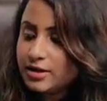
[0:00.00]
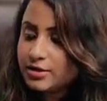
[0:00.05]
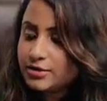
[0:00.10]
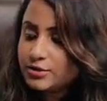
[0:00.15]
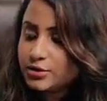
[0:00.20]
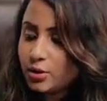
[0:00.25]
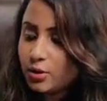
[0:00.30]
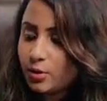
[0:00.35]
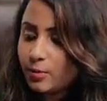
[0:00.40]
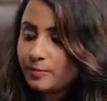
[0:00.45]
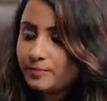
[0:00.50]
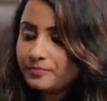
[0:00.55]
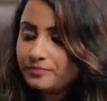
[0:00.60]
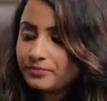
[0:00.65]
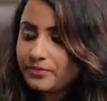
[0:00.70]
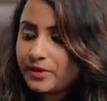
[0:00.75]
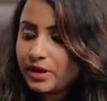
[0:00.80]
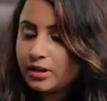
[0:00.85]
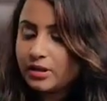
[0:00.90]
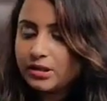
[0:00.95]
So
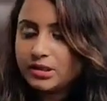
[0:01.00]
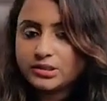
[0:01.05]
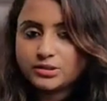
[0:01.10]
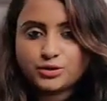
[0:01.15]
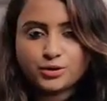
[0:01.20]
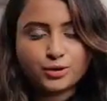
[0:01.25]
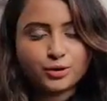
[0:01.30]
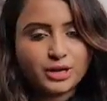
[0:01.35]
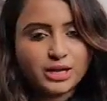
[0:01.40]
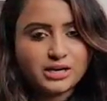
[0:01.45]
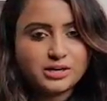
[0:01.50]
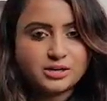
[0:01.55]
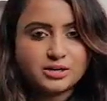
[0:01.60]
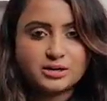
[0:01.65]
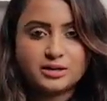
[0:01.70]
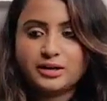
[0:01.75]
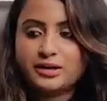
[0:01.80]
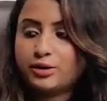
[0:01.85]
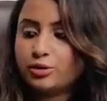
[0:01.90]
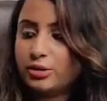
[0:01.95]
you
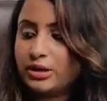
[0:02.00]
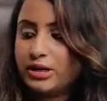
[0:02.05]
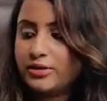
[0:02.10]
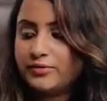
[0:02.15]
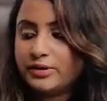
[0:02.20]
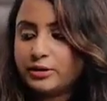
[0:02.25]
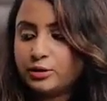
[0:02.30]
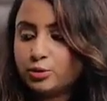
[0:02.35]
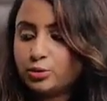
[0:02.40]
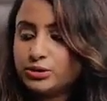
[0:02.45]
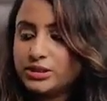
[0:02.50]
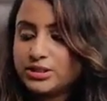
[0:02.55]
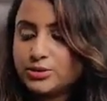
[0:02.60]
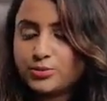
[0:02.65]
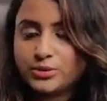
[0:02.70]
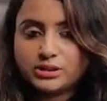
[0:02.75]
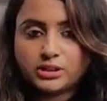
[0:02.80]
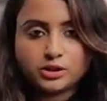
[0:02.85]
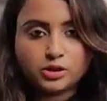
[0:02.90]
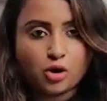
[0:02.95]
can even do this
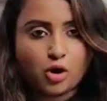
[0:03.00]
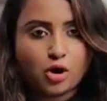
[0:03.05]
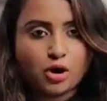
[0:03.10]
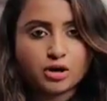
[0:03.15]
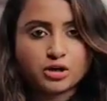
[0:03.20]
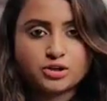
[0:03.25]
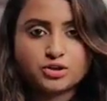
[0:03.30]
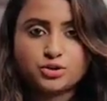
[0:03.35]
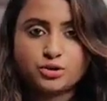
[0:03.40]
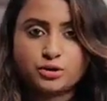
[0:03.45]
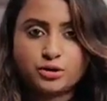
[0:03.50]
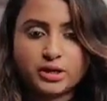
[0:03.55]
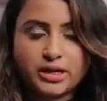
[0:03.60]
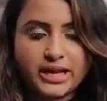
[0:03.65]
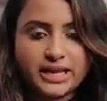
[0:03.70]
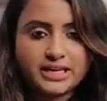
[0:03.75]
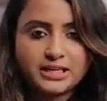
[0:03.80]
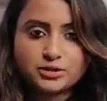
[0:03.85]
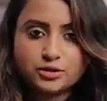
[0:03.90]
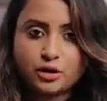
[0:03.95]
with a torch or
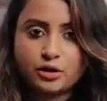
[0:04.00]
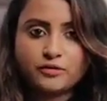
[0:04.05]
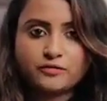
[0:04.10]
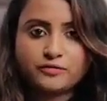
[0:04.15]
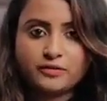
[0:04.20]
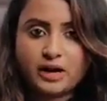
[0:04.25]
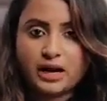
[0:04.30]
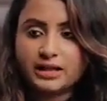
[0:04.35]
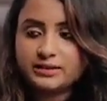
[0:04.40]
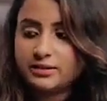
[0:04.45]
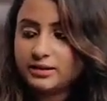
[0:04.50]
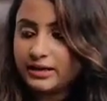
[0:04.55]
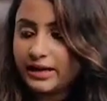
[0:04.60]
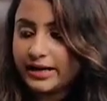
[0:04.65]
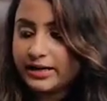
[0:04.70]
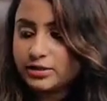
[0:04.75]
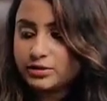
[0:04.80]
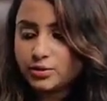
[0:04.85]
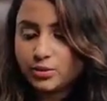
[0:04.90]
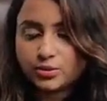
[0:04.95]
any sort of other
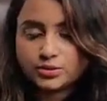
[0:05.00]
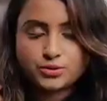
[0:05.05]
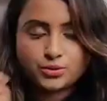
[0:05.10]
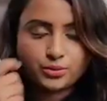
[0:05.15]
light source.